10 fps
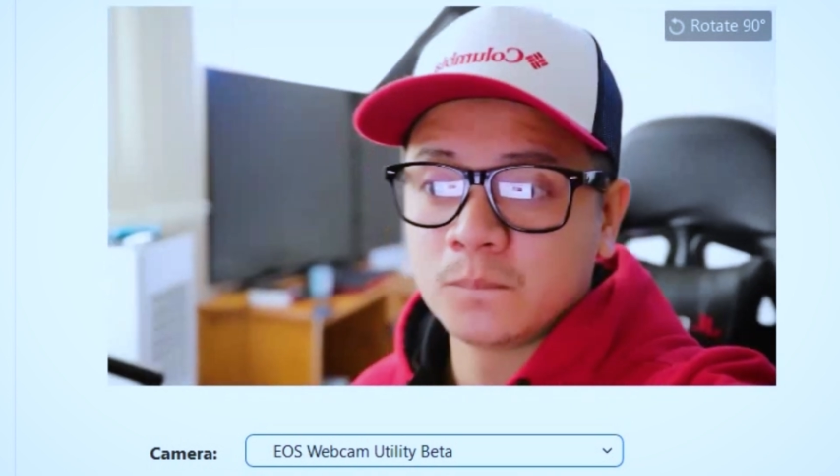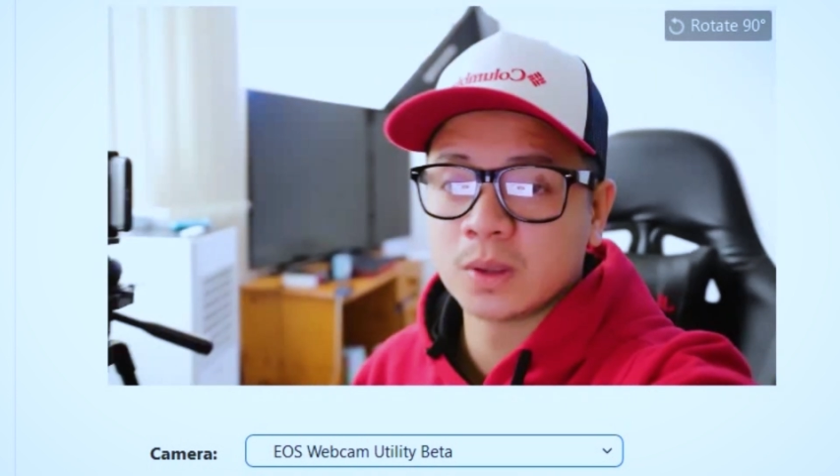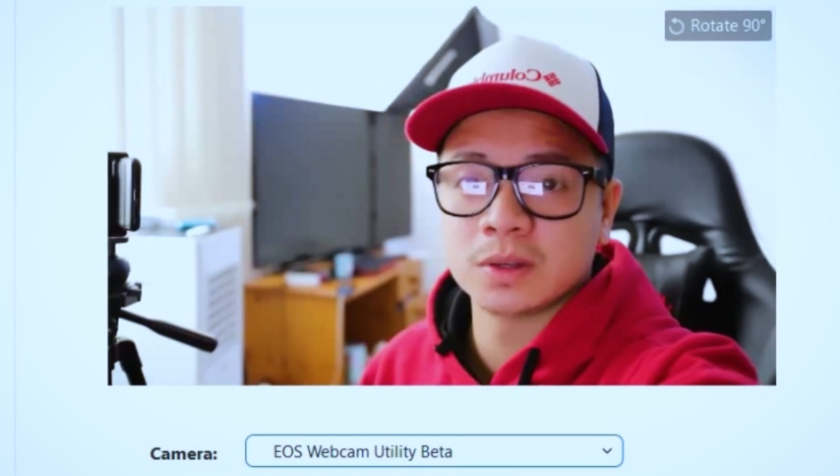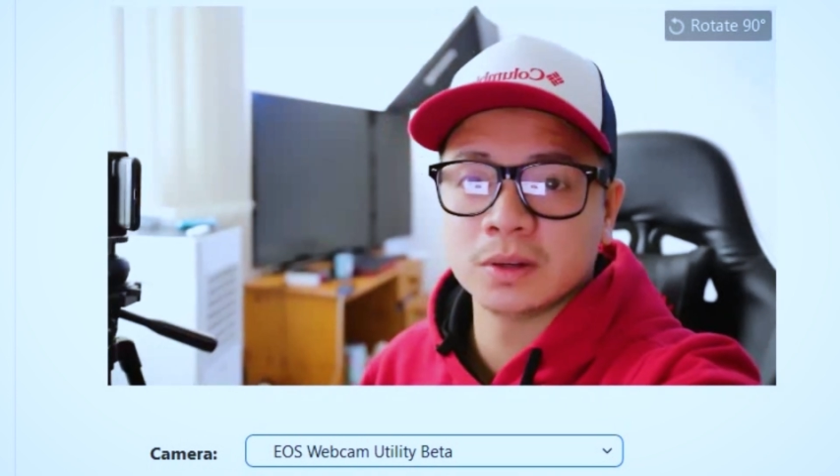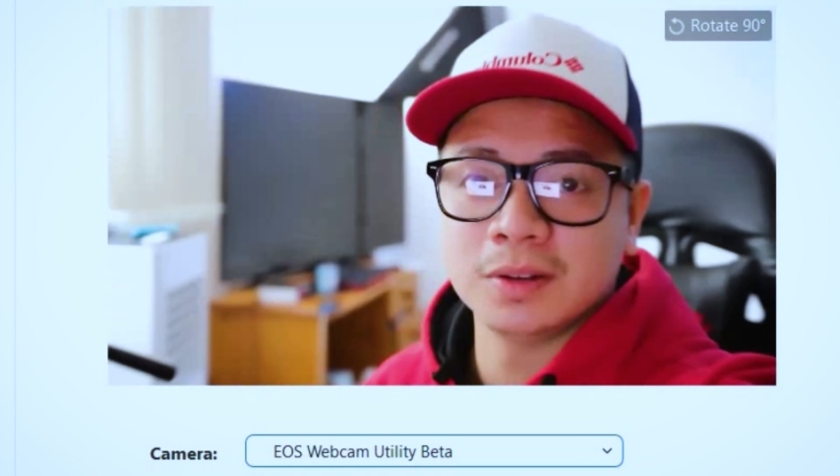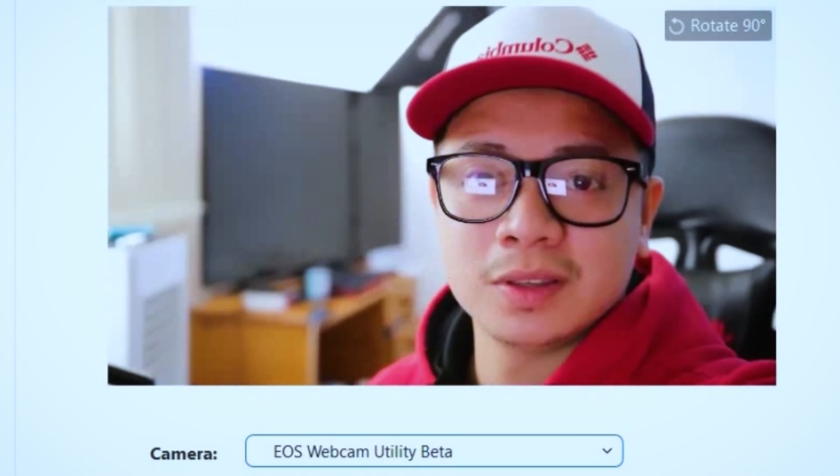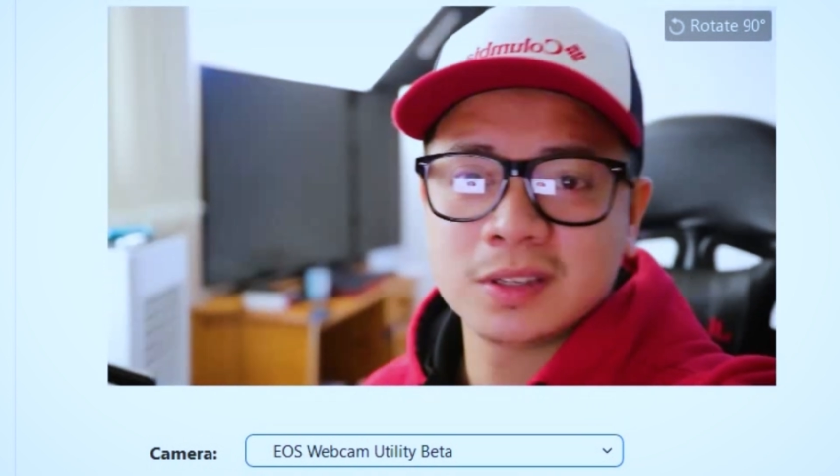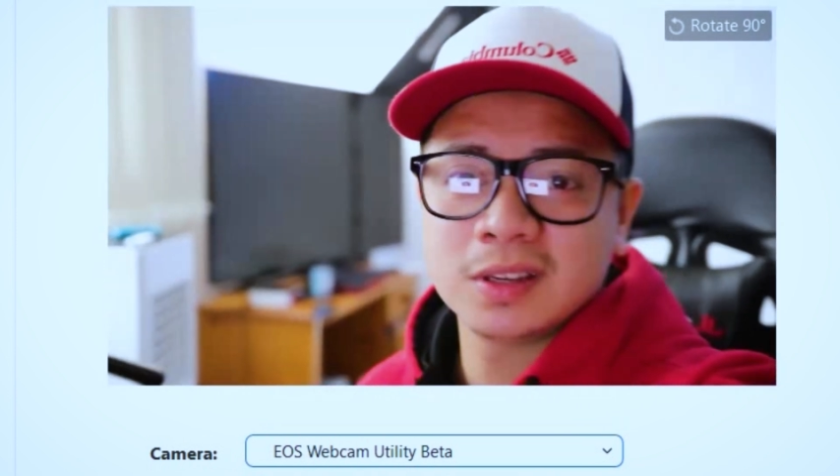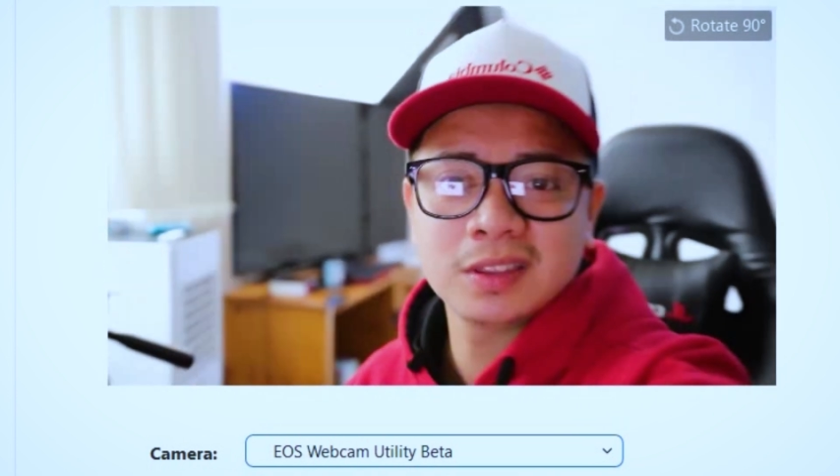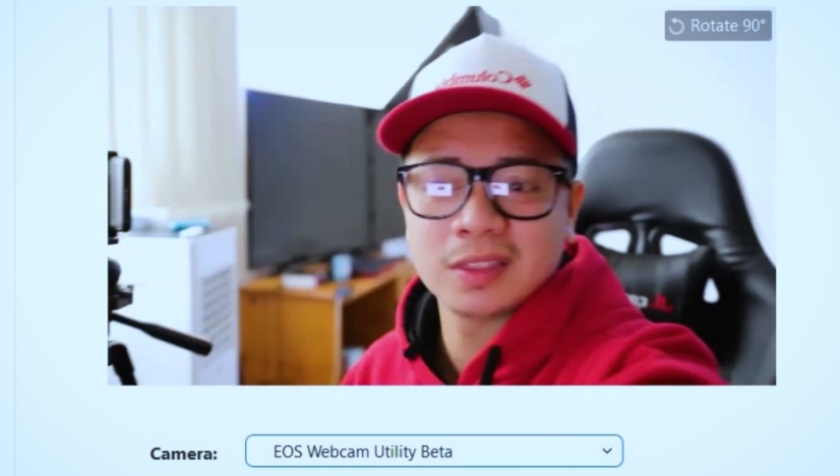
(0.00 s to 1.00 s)
So isn't
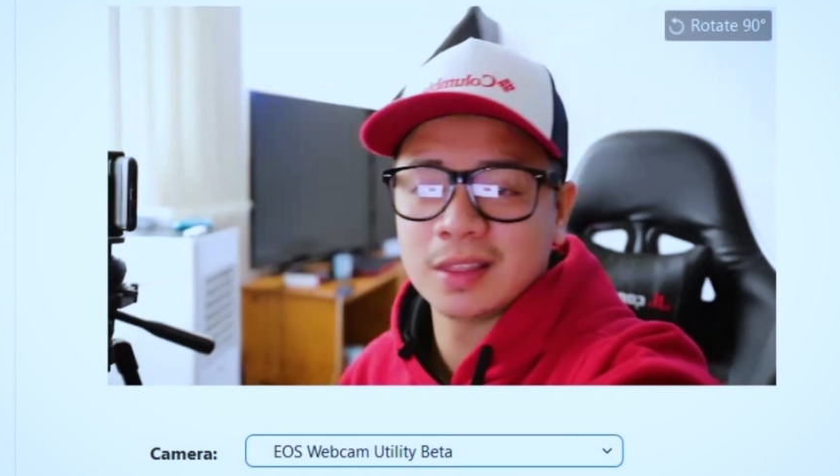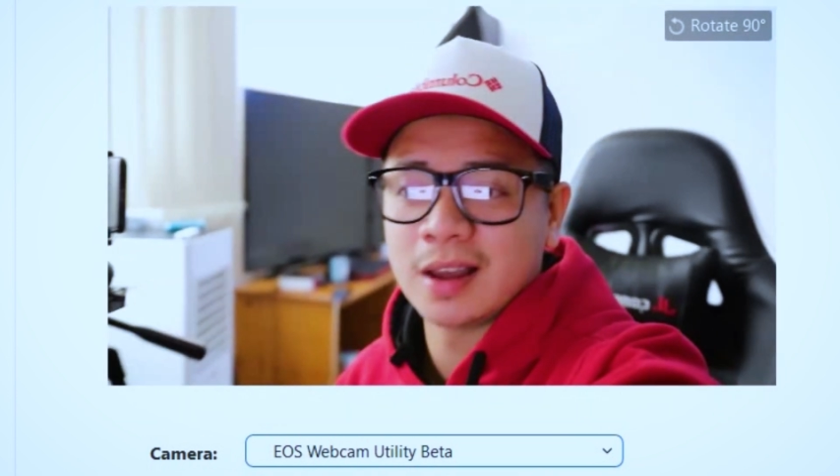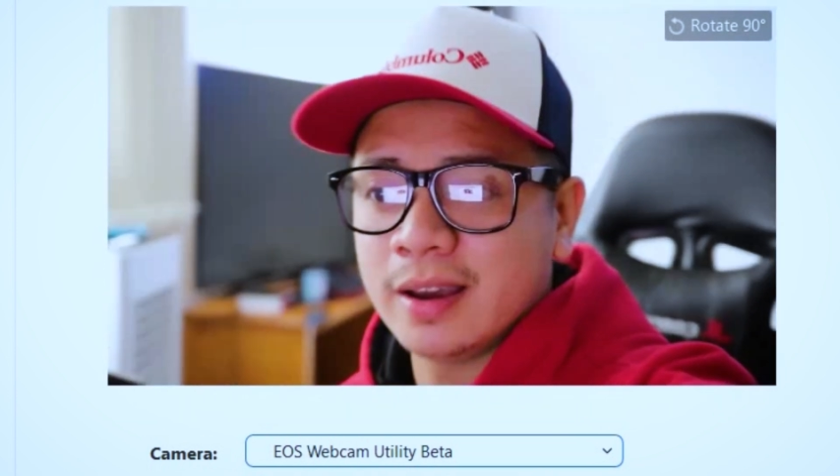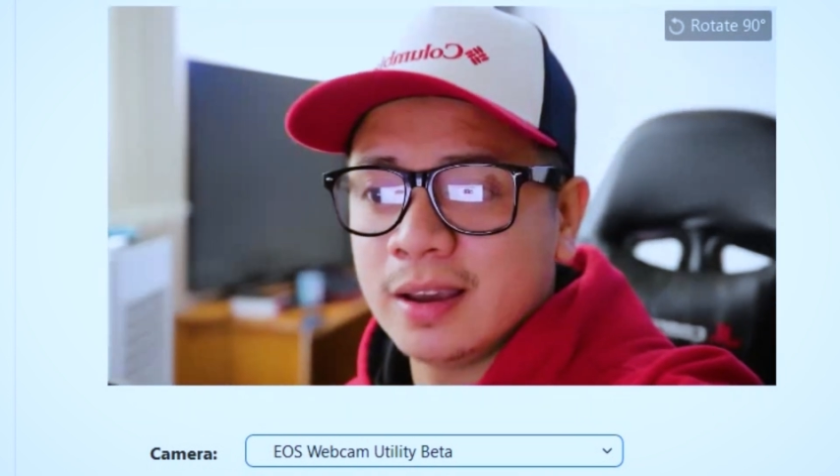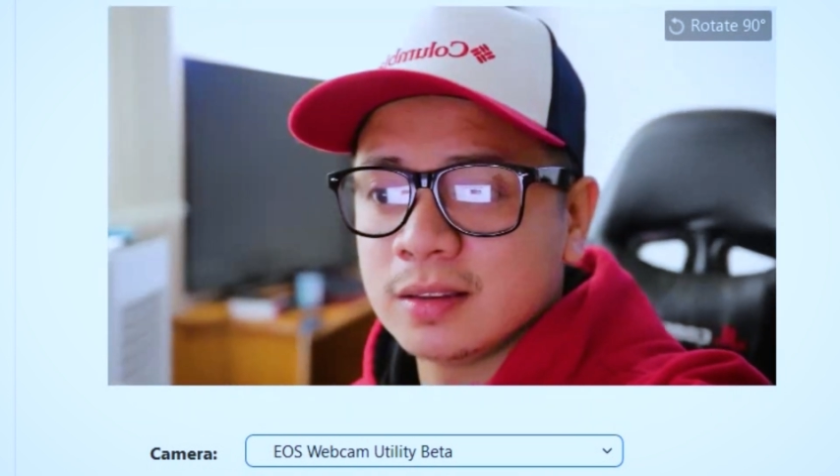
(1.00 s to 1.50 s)
it nice?